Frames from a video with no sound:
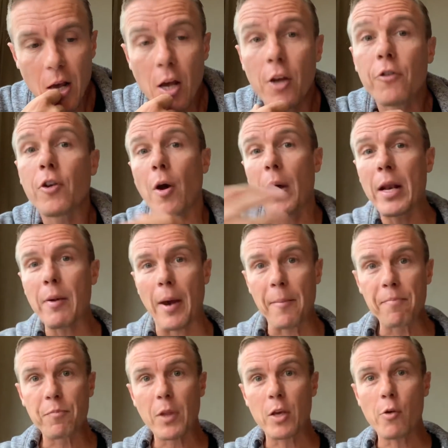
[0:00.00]
So anyway,
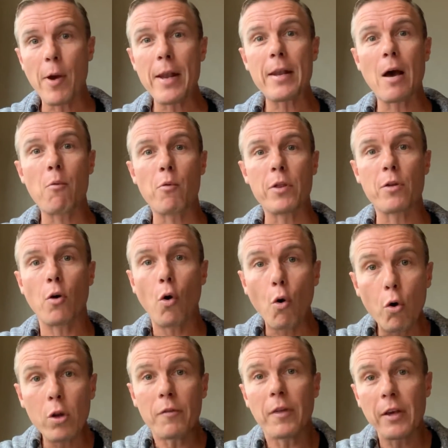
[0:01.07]
you end up with
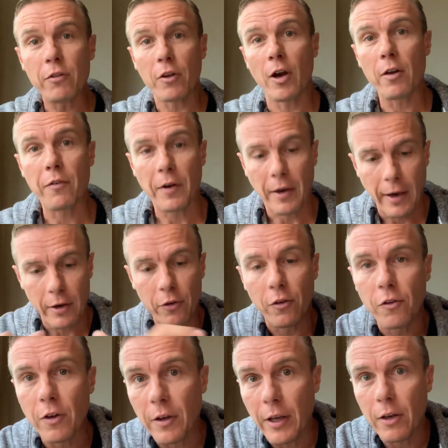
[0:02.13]
all of these notifications
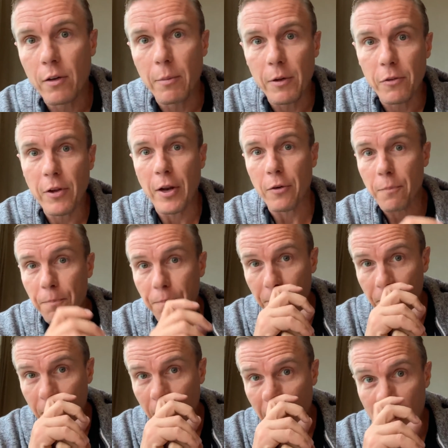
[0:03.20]
that need to be sent.
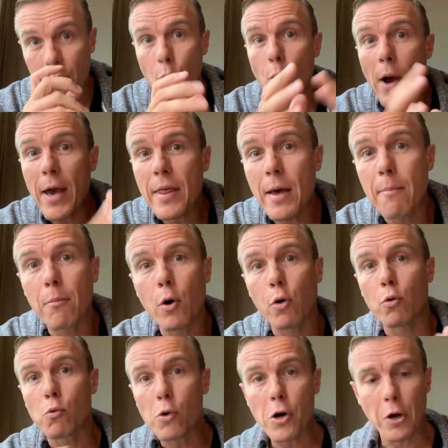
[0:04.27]
And the way that
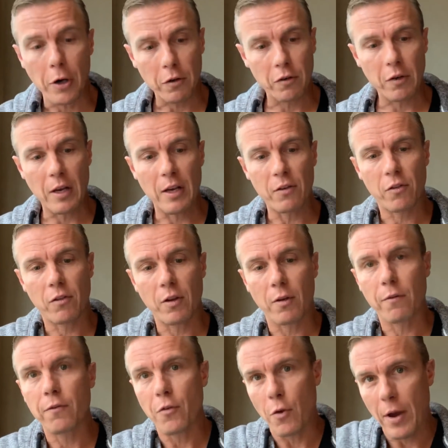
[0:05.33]
model works is that
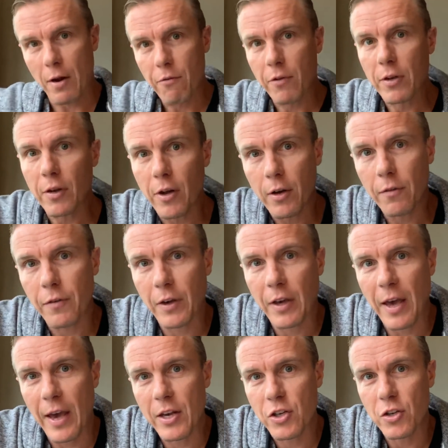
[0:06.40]
for every
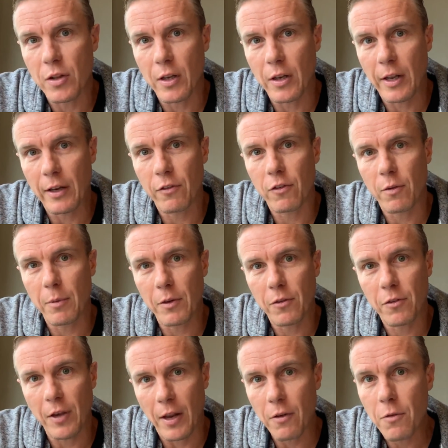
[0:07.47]
notification that needs to be
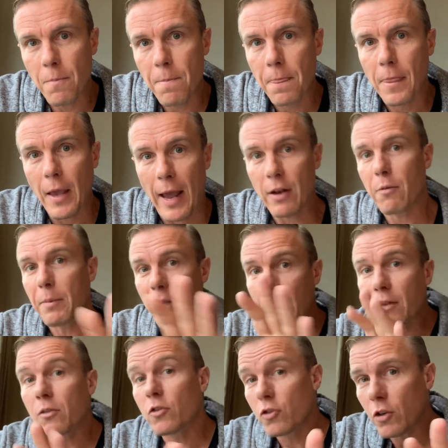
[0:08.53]
sent, and
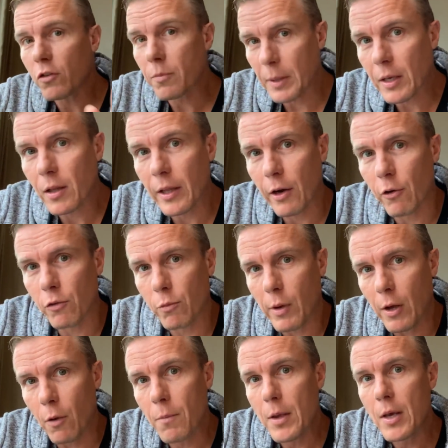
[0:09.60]
just to be clear as
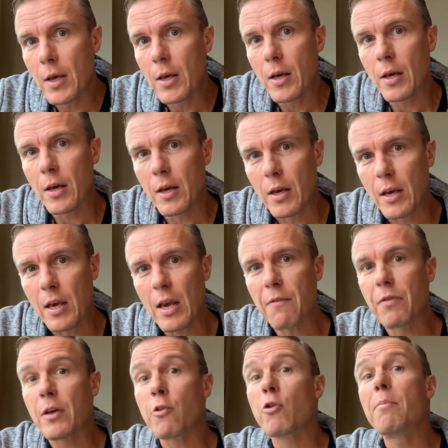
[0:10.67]
well, if
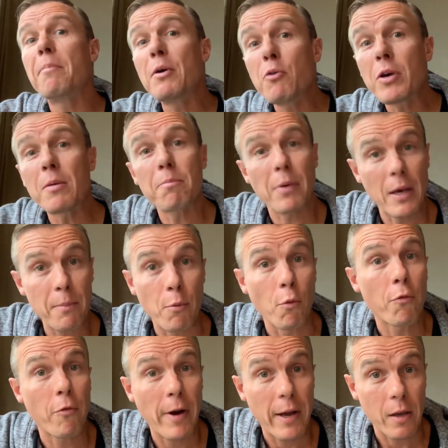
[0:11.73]
there are 1 million people,
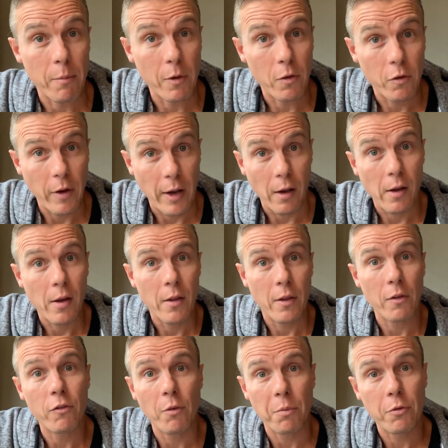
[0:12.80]
for argument's sake,
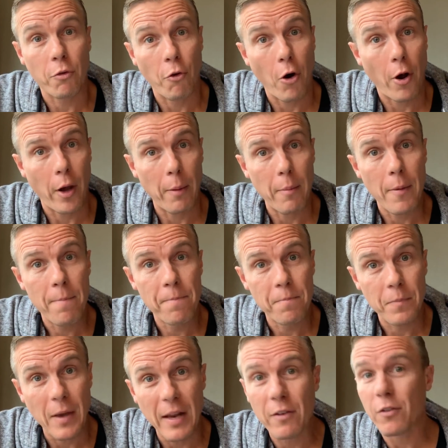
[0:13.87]
that subscribe,
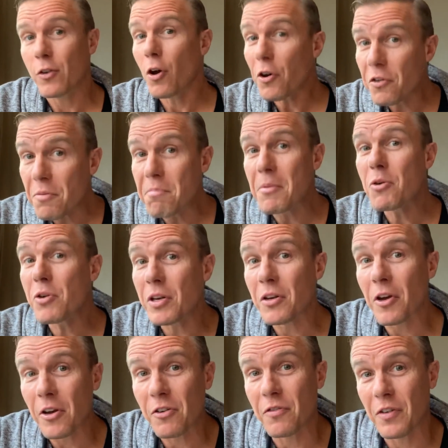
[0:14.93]
it's not 1 million
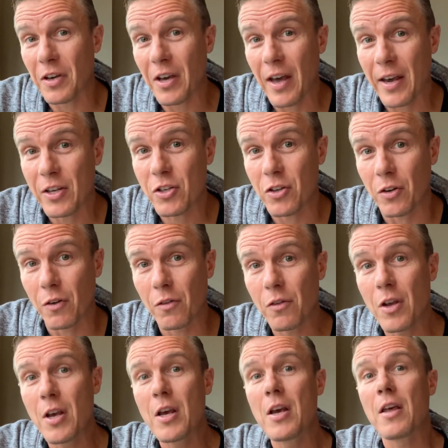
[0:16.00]
notifications
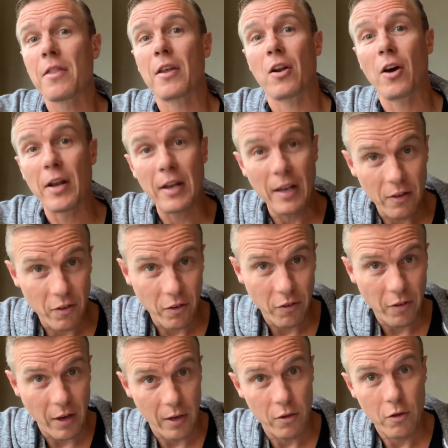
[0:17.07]
that I need to
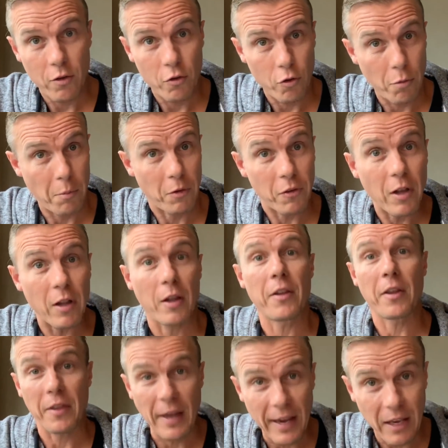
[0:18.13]
send to Mozilla
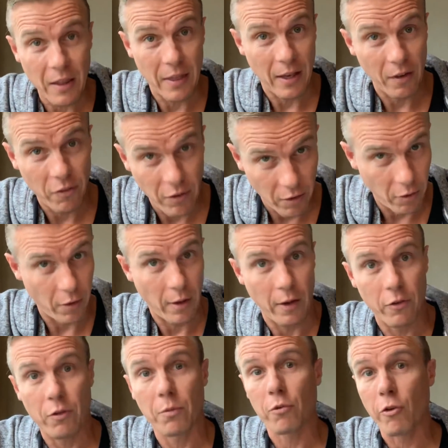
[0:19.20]
that they can then send on to their
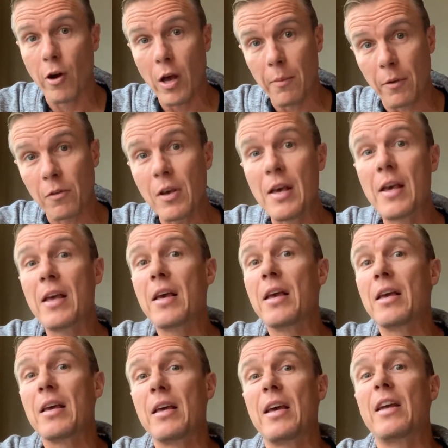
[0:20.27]
subscribers.
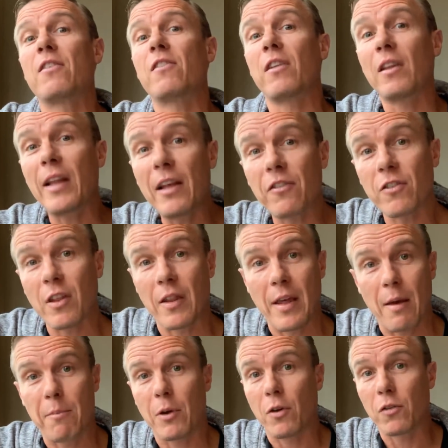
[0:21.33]
It's less than
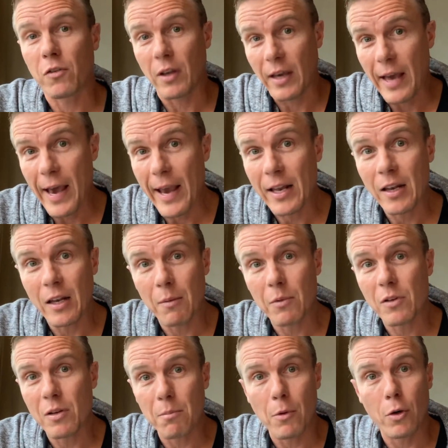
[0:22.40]
that because the
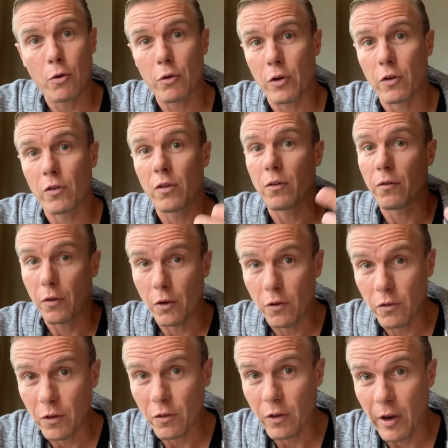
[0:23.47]
k-anonymity model using the first
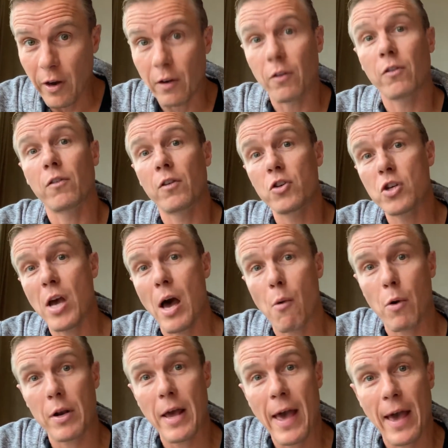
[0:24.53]
6 characters of the
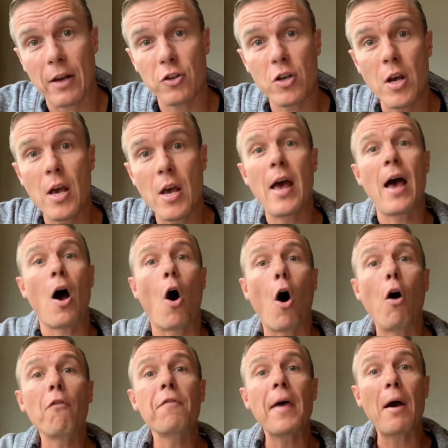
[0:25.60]
SHA-1 hash,
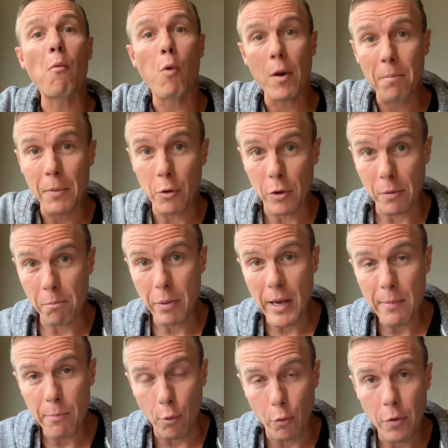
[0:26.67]
of that 1 million
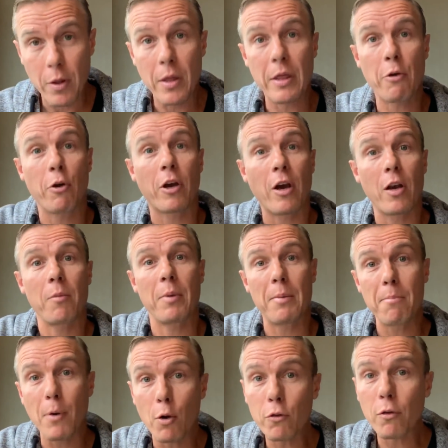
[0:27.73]
people, there are going to be
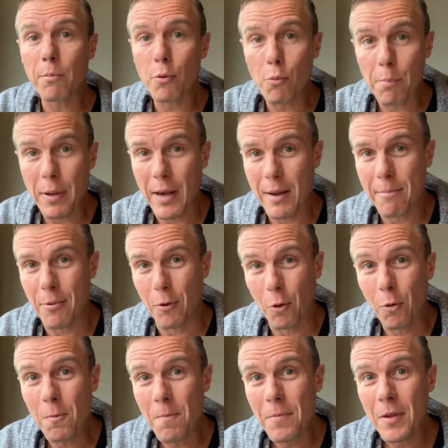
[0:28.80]
multiple
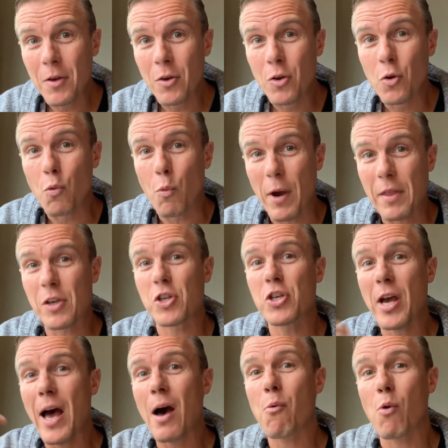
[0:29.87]
people where the
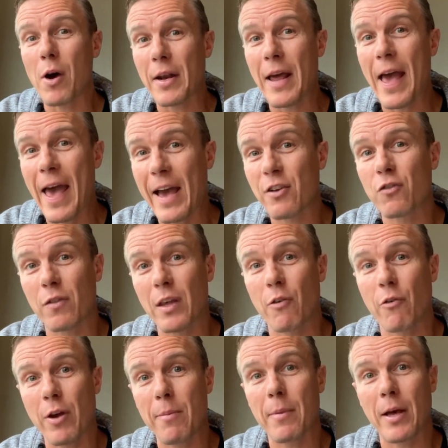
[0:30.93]
SHA-1 hash of their
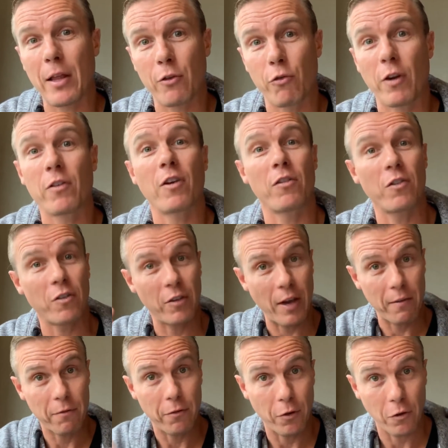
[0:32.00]
email address has the same
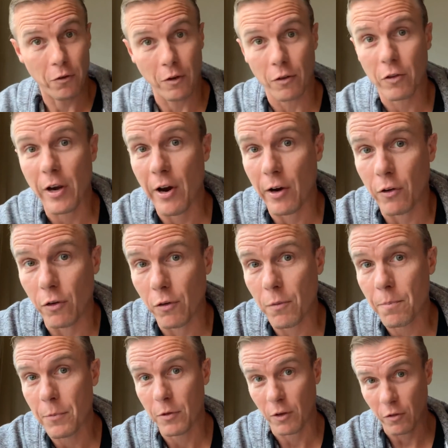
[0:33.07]
first 6 characters.
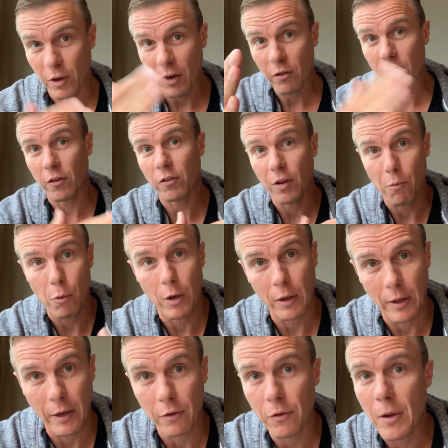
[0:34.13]
So it's actually somewhat
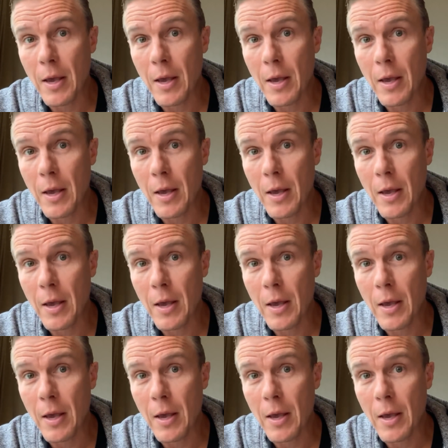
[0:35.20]
less.